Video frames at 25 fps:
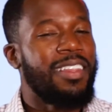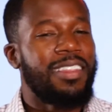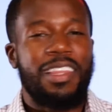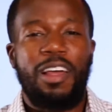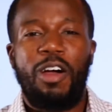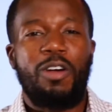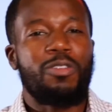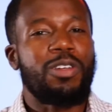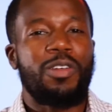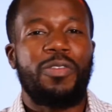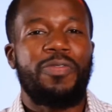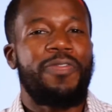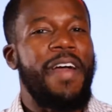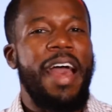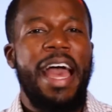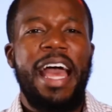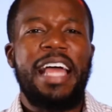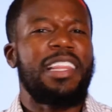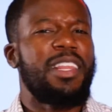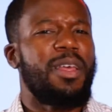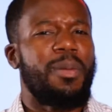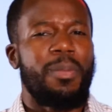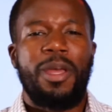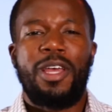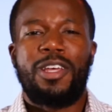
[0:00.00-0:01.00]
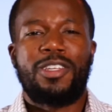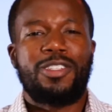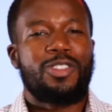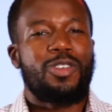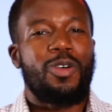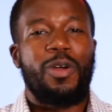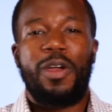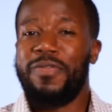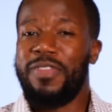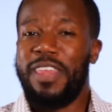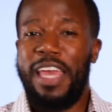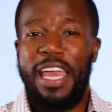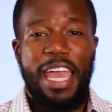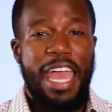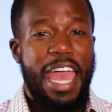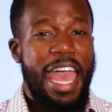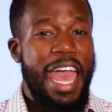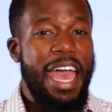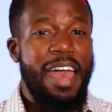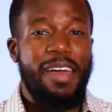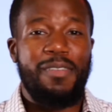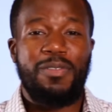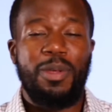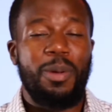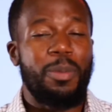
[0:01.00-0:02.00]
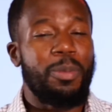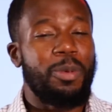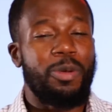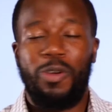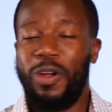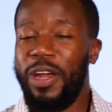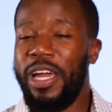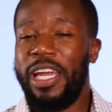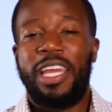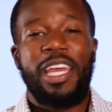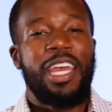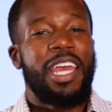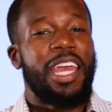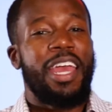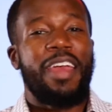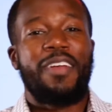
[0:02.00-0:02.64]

don't define them. So if they have them, great.